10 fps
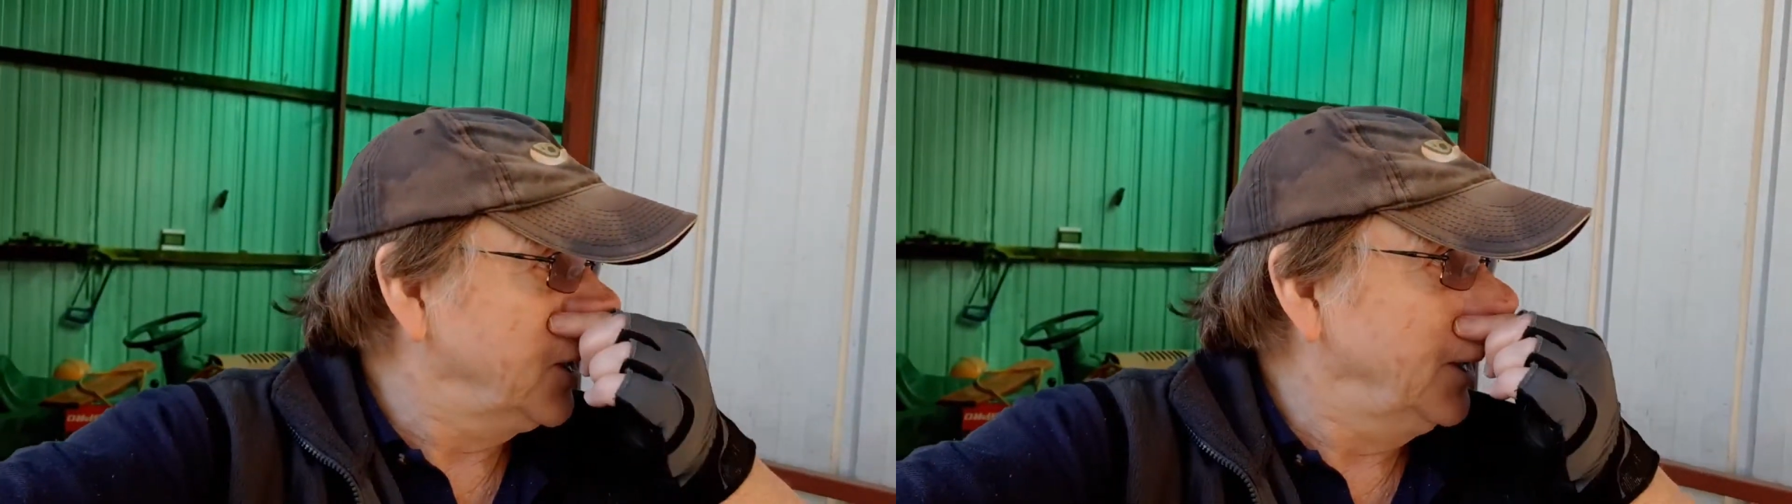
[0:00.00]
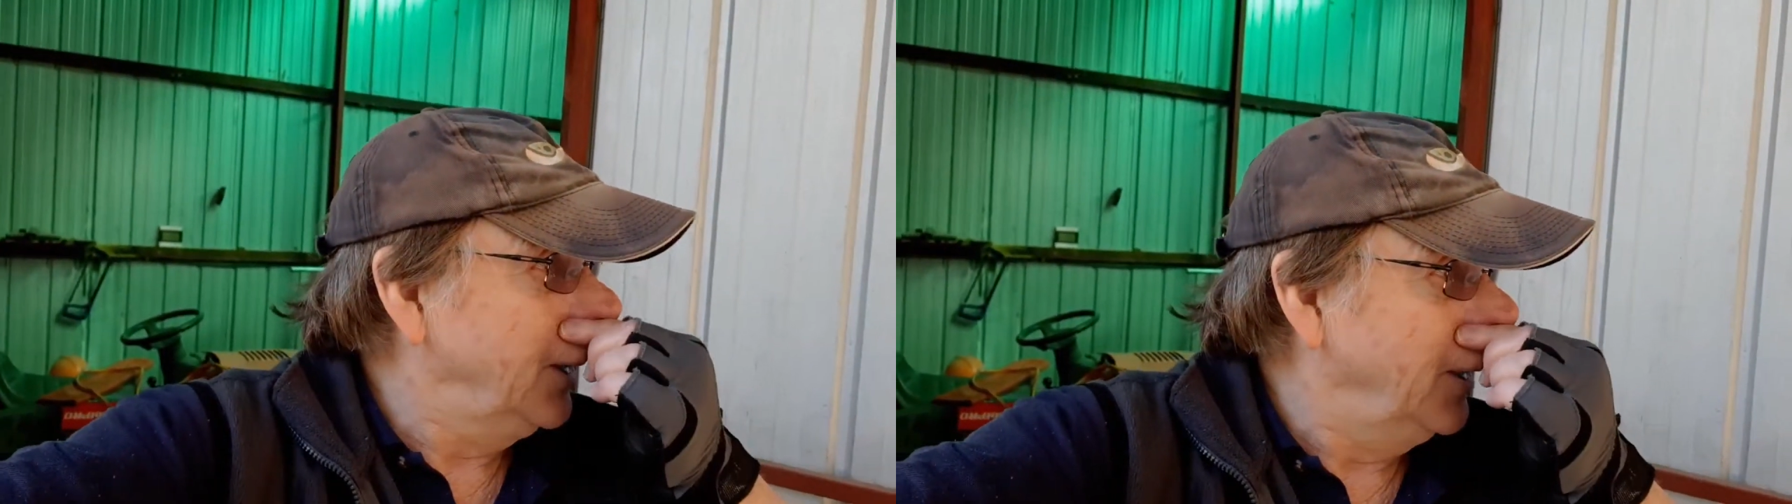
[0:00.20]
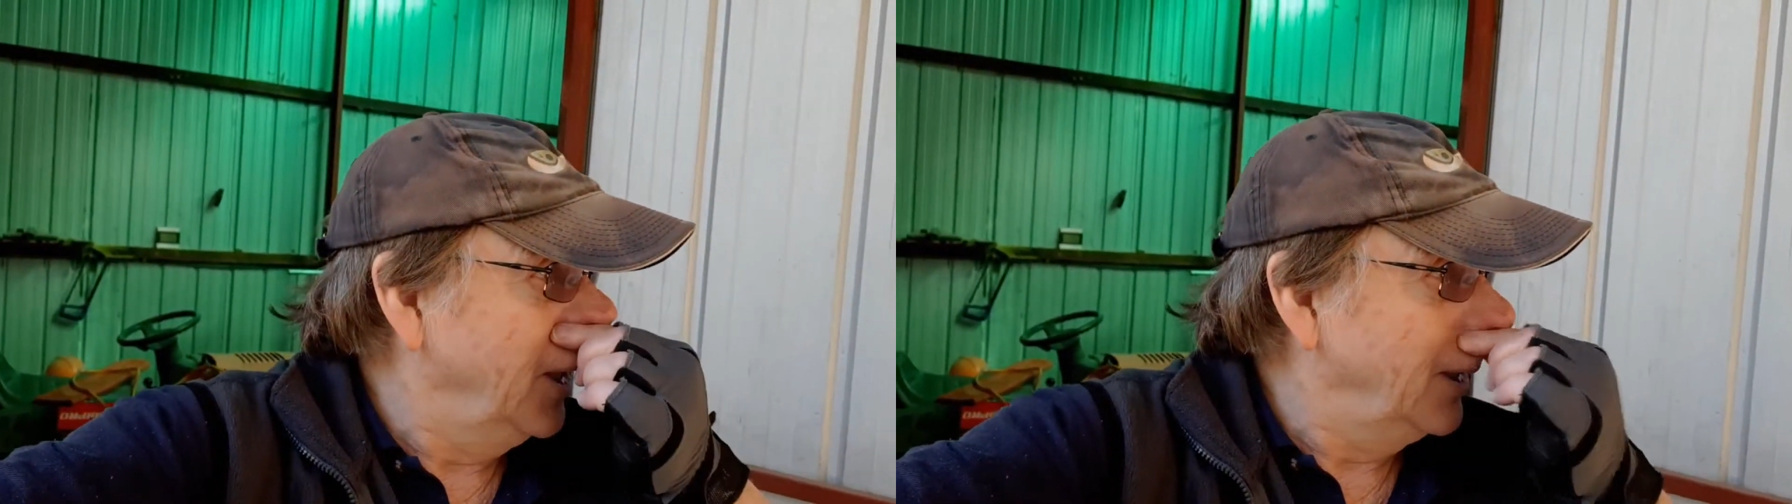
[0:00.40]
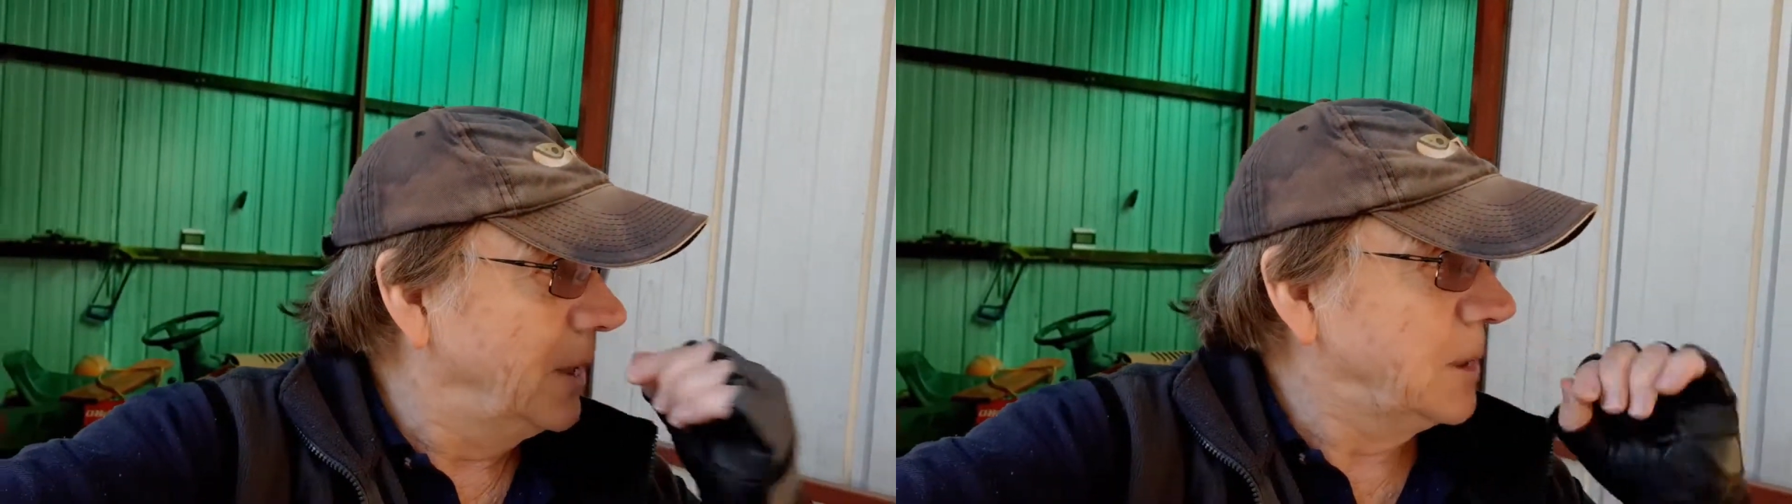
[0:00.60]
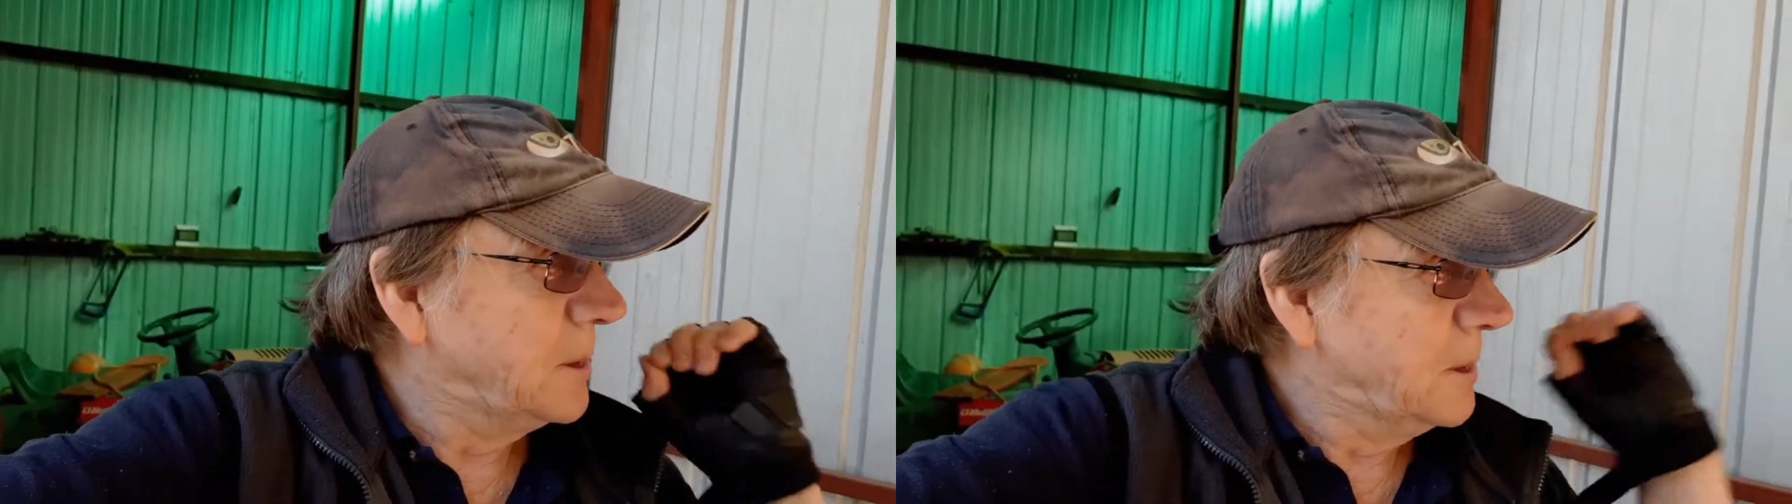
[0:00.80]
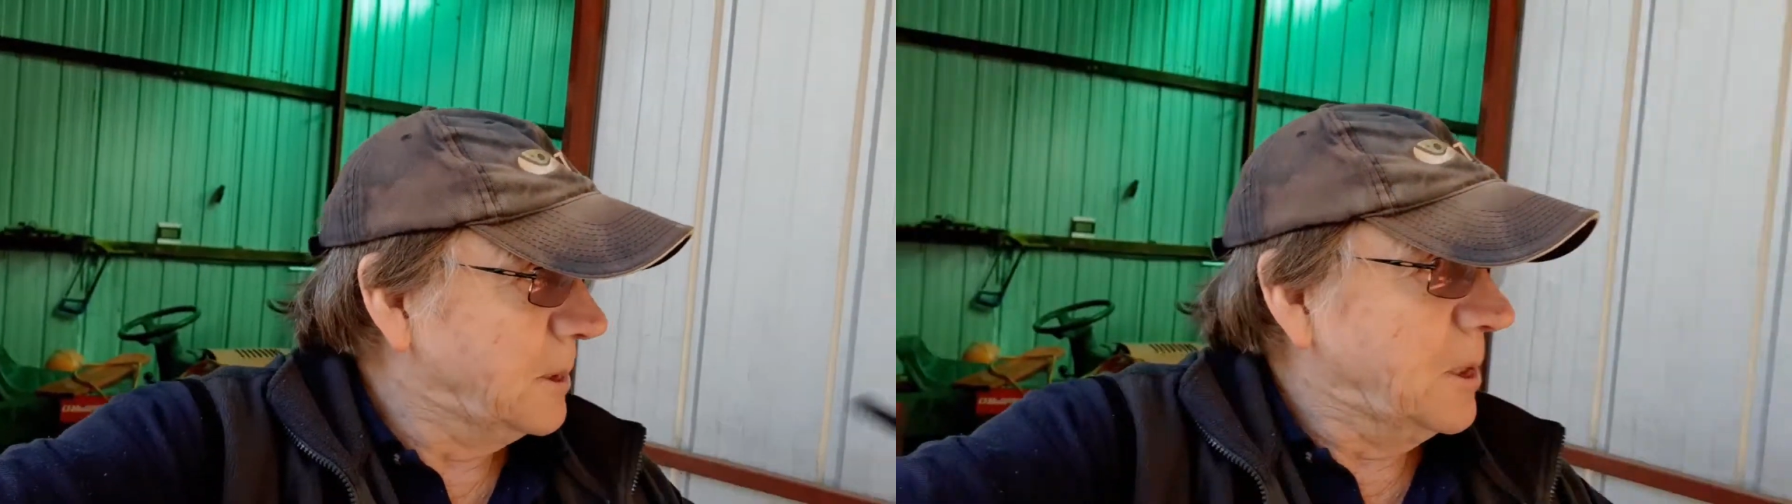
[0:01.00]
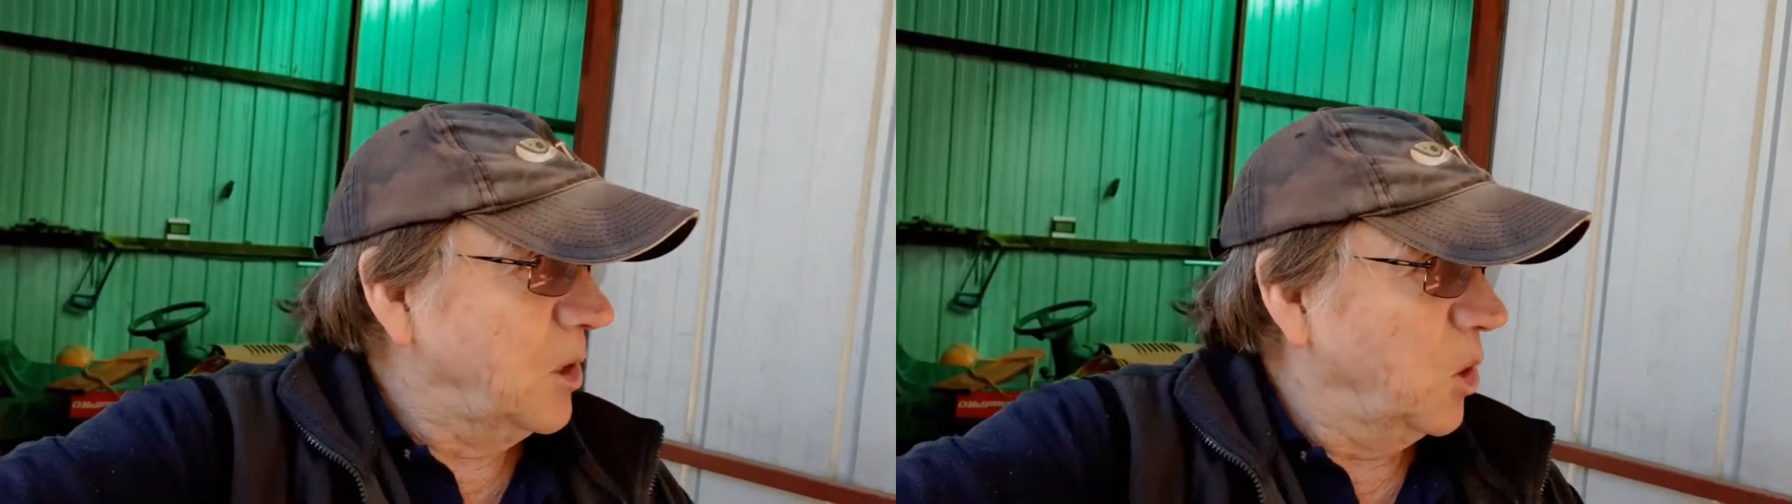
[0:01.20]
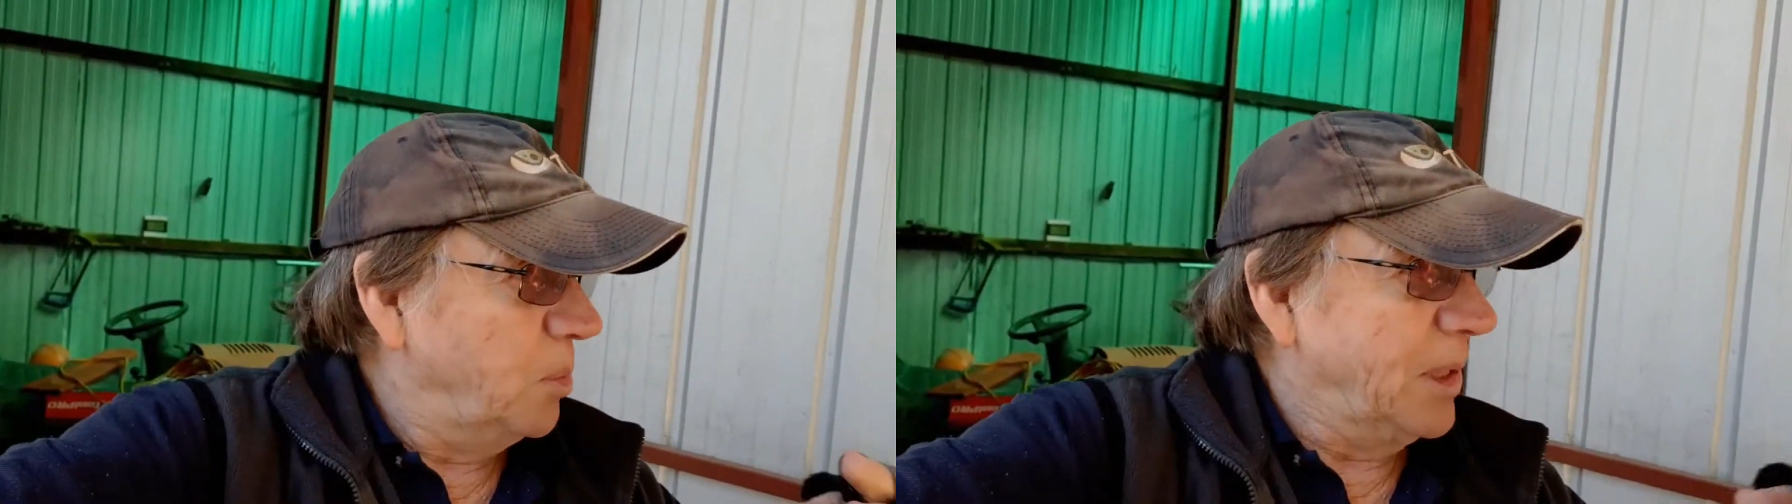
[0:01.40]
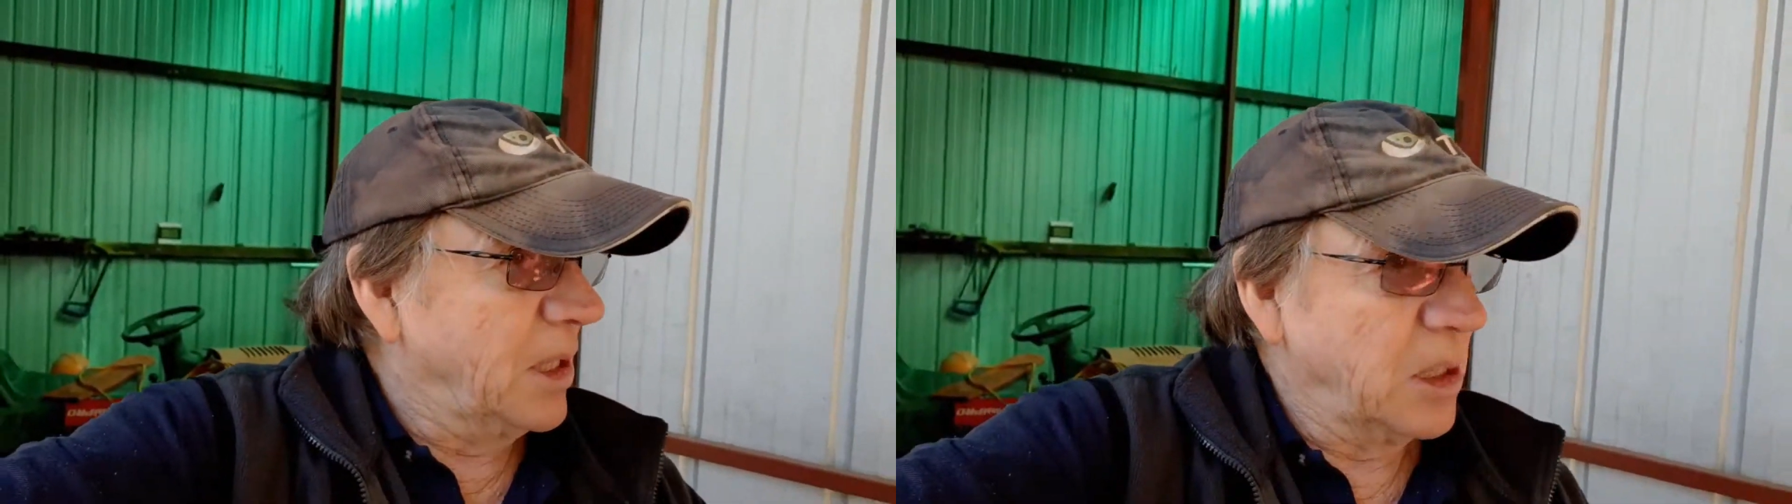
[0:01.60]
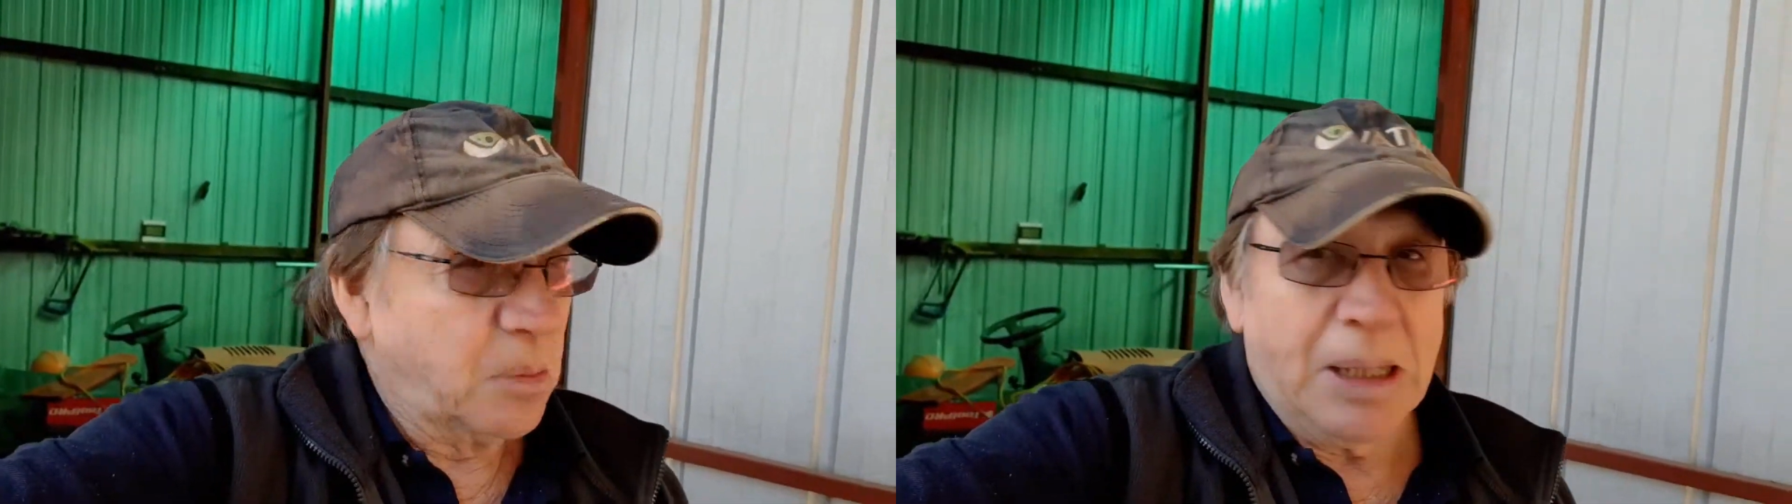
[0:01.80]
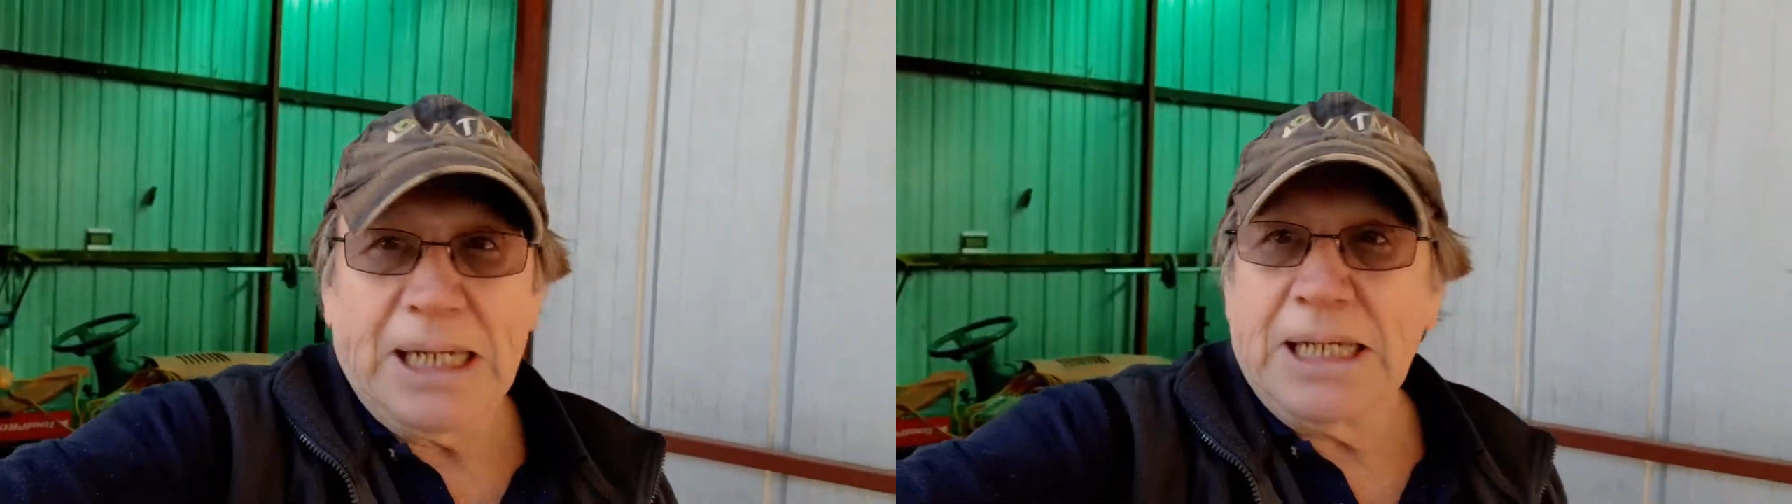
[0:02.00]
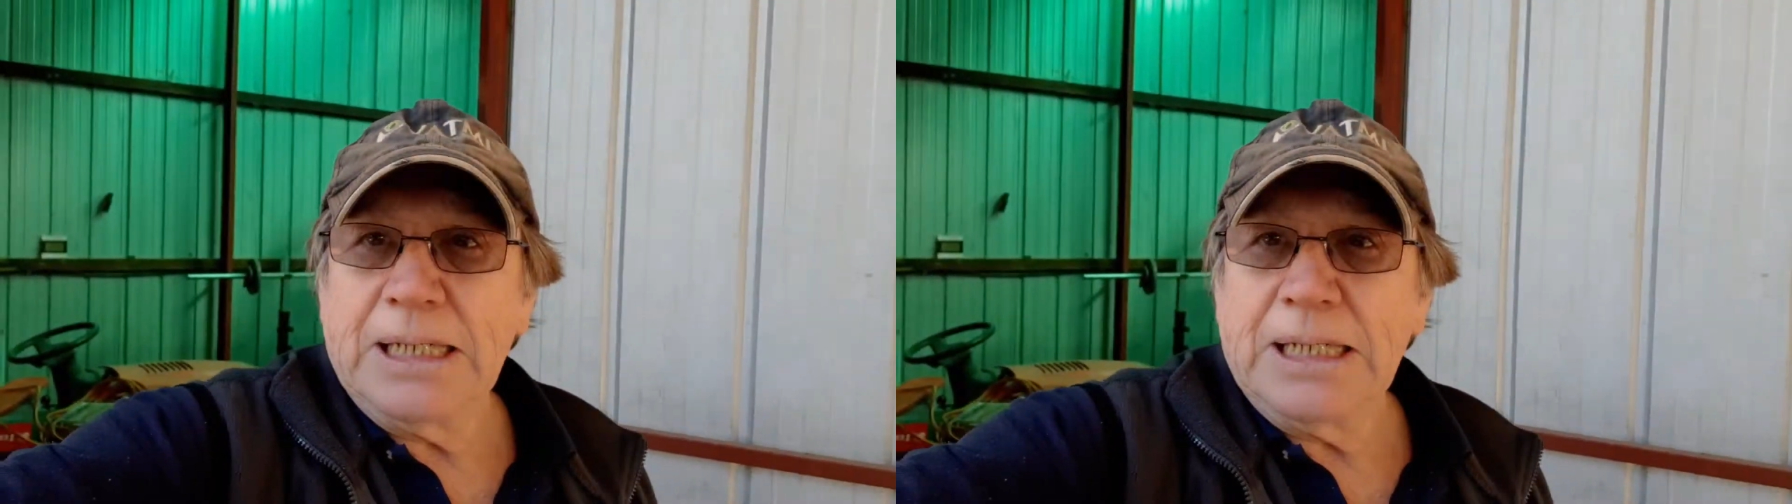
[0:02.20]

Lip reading: and then we'll be going back